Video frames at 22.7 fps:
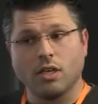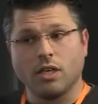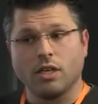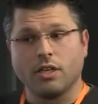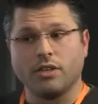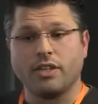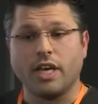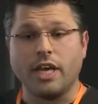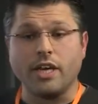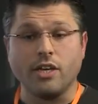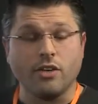
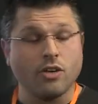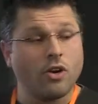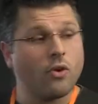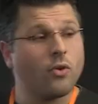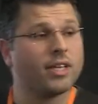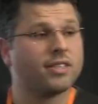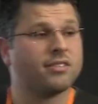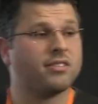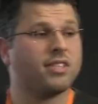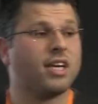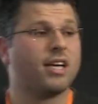they know
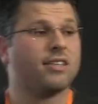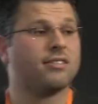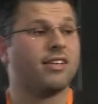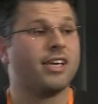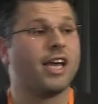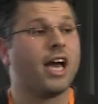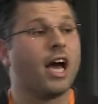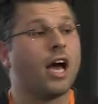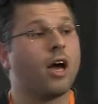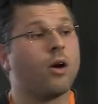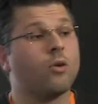
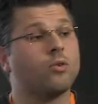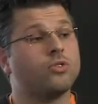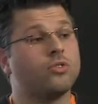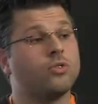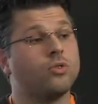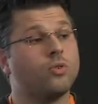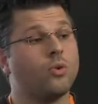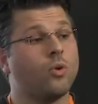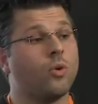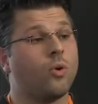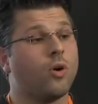exactly how
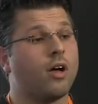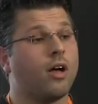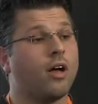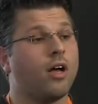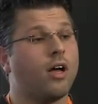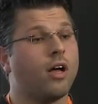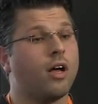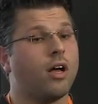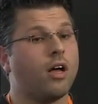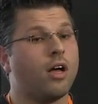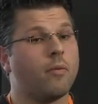to
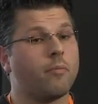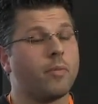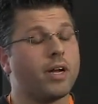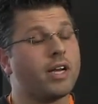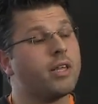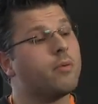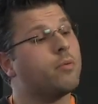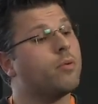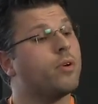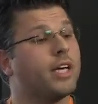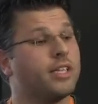
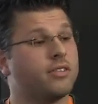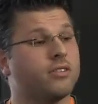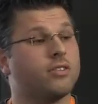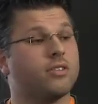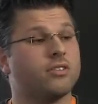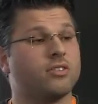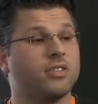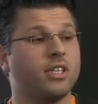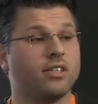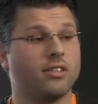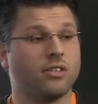manipulate
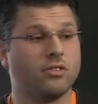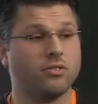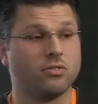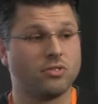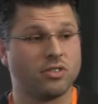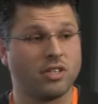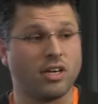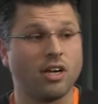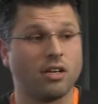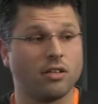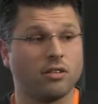those data
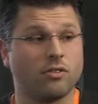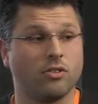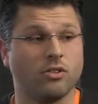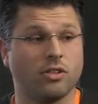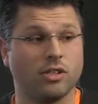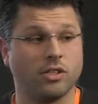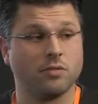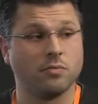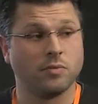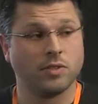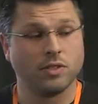using
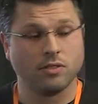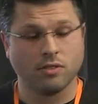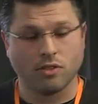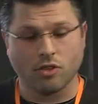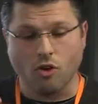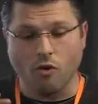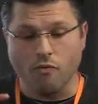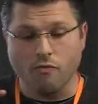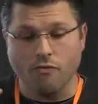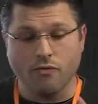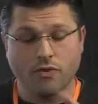algorithms,
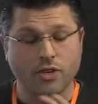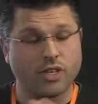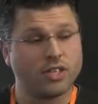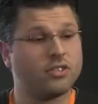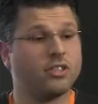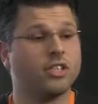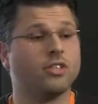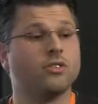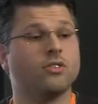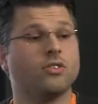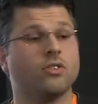
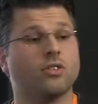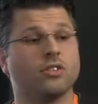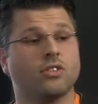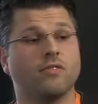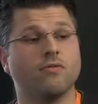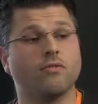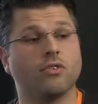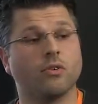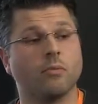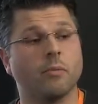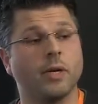converting those
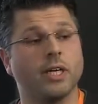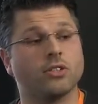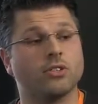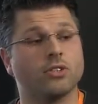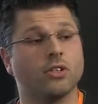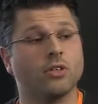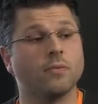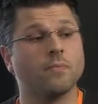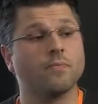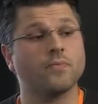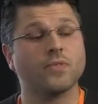
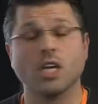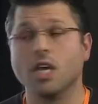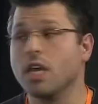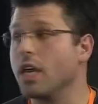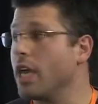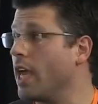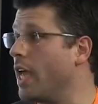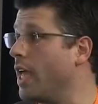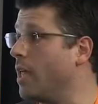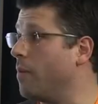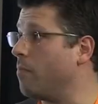information,
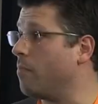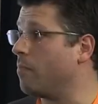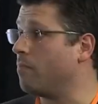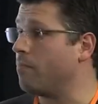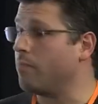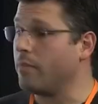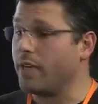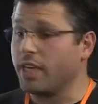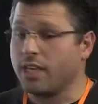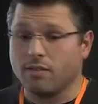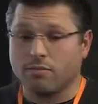
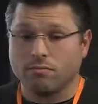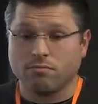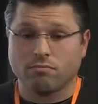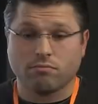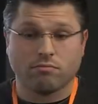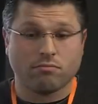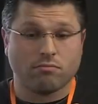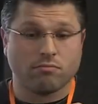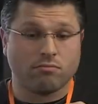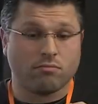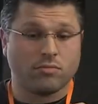and
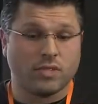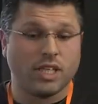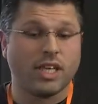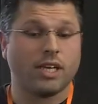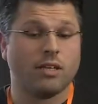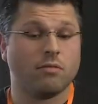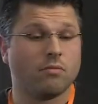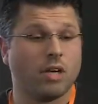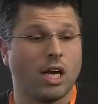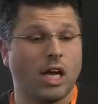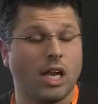
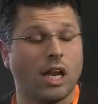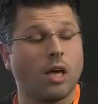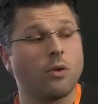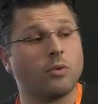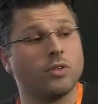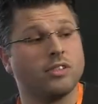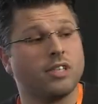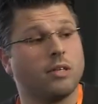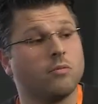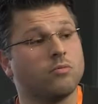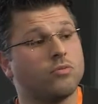
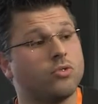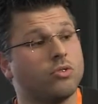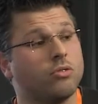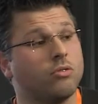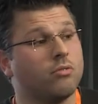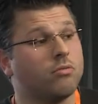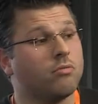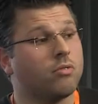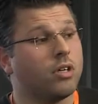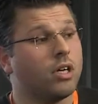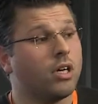allowing them
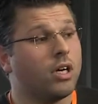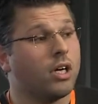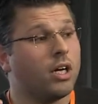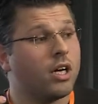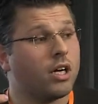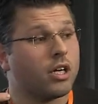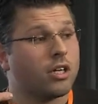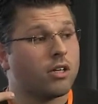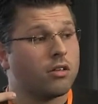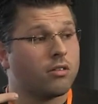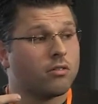to
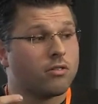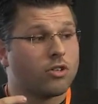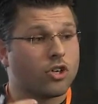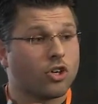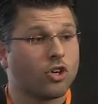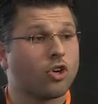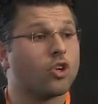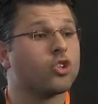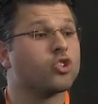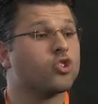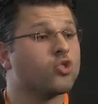
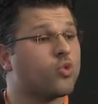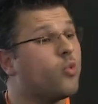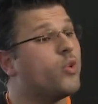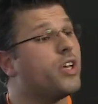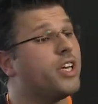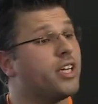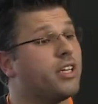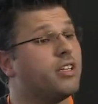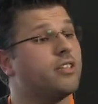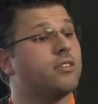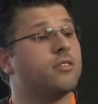
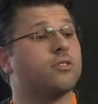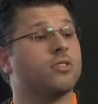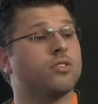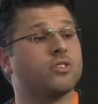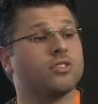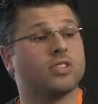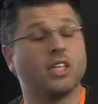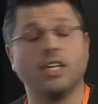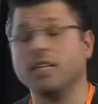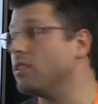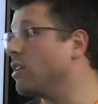cross-query
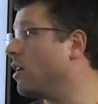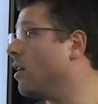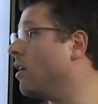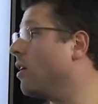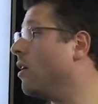those data.